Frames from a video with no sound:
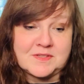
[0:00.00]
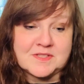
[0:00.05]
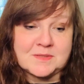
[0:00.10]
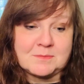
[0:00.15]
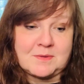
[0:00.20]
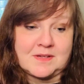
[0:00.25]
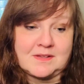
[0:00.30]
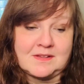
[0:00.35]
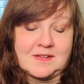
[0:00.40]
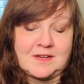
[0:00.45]
in
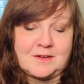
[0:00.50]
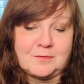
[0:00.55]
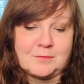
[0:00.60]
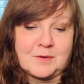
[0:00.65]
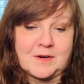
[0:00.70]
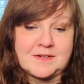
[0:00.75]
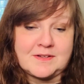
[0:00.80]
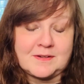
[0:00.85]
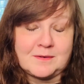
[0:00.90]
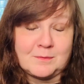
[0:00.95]
my life
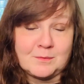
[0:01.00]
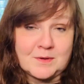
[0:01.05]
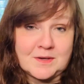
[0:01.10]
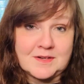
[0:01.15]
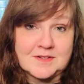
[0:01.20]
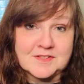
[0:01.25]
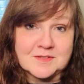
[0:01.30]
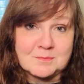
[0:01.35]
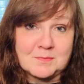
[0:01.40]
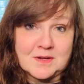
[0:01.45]
where I didn't read
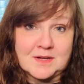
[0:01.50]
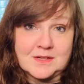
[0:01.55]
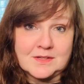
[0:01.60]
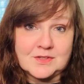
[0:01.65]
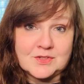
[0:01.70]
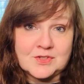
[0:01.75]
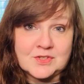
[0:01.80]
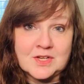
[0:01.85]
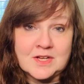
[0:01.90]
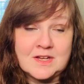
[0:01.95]
as
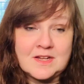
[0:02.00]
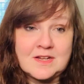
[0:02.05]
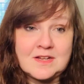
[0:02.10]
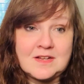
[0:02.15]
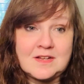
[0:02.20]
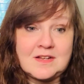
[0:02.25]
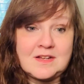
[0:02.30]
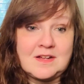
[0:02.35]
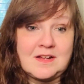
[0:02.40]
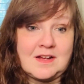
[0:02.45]
much,
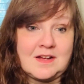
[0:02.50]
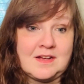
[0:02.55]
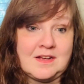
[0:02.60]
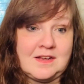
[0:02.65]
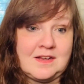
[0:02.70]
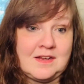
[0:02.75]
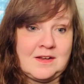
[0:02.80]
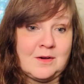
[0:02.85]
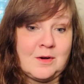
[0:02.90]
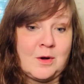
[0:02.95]

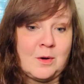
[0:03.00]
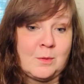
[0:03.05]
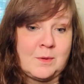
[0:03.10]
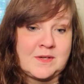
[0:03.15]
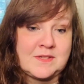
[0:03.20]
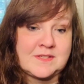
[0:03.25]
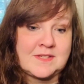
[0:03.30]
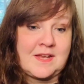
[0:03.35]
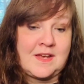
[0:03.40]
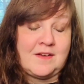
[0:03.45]
I
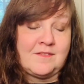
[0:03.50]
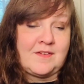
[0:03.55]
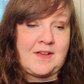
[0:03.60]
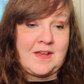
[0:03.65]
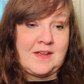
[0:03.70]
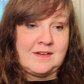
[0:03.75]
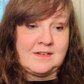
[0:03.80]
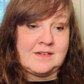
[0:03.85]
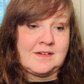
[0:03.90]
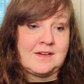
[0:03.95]
always have
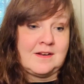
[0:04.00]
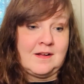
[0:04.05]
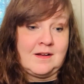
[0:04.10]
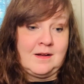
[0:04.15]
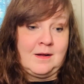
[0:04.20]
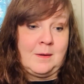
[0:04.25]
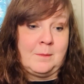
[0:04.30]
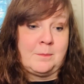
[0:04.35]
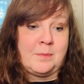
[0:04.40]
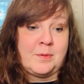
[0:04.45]
ended
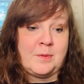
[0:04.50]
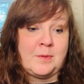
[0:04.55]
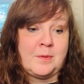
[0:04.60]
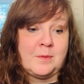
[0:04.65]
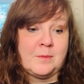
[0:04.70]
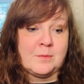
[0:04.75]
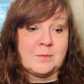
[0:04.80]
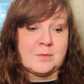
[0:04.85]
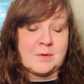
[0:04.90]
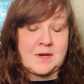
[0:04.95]
up
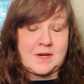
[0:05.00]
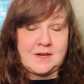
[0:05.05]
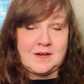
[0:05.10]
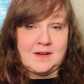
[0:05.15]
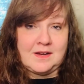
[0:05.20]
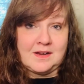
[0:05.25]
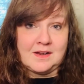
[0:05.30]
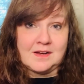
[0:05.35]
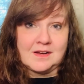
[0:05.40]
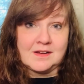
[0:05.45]

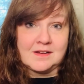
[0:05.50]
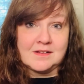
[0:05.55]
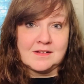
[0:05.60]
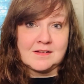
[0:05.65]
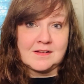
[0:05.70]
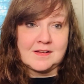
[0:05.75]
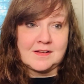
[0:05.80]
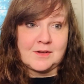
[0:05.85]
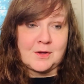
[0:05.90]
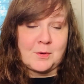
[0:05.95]
reading,
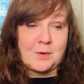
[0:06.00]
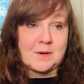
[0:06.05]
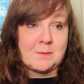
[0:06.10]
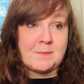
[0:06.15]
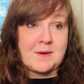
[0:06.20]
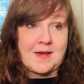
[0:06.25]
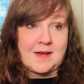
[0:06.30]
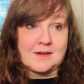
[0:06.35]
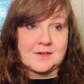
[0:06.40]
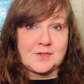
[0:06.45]
going
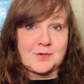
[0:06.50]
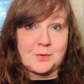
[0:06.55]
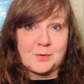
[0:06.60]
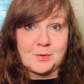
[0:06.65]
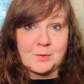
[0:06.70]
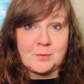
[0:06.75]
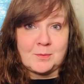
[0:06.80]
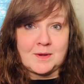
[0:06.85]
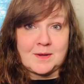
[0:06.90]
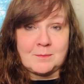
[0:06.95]
back to
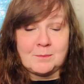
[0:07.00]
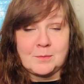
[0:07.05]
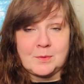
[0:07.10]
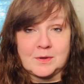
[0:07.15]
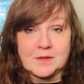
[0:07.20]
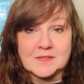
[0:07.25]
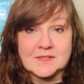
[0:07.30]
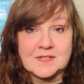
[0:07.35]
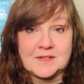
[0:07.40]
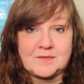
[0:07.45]
them, and
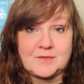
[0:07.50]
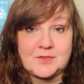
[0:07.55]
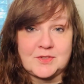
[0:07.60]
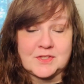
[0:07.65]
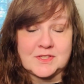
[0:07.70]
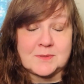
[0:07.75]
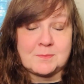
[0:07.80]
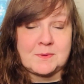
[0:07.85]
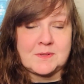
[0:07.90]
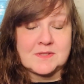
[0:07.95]
books have
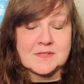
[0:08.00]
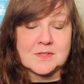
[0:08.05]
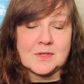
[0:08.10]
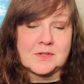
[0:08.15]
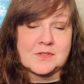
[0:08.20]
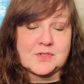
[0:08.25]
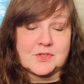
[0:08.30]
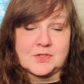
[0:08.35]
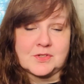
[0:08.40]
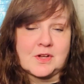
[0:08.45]
just been
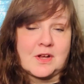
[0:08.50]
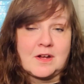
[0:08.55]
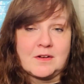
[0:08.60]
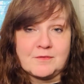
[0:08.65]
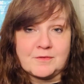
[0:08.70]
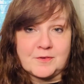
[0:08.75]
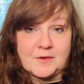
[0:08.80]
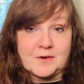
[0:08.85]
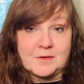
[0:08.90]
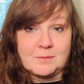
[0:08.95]
such a
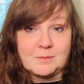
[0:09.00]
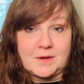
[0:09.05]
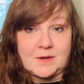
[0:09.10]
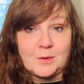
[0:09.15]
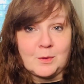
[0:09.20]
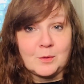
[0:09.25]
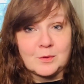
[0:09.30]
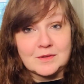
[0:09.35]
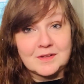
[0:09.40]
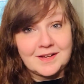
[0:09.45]
comfort my
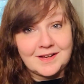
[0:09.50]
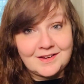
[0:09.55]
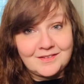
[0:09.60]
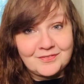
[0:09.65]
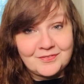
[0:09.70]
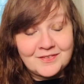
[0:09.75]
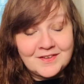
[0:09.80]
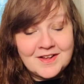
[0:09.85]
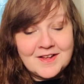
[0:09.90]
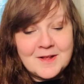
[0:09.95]
whole
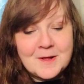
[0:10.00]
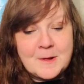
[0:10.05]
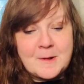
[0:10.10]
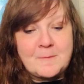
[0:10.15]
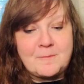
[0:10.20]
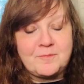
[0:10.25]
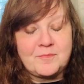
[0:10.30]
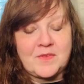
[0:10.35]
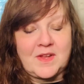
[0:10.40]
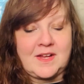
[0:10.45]
life.
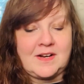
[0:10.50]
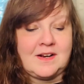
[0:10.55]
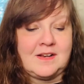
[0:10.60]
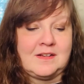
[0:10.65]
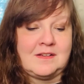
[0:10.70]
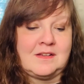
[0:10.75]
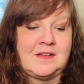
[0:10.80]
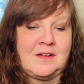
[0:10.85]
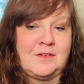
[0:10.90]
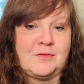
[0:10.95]
And I
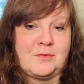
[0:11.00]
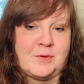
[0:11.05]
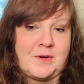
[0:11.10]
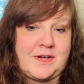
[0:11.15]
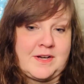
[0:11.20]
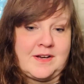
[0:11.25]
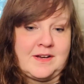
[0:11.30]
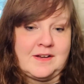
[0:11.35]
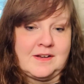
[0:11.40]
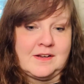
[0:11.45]
love
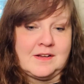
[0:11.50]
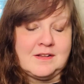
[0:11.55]
reading,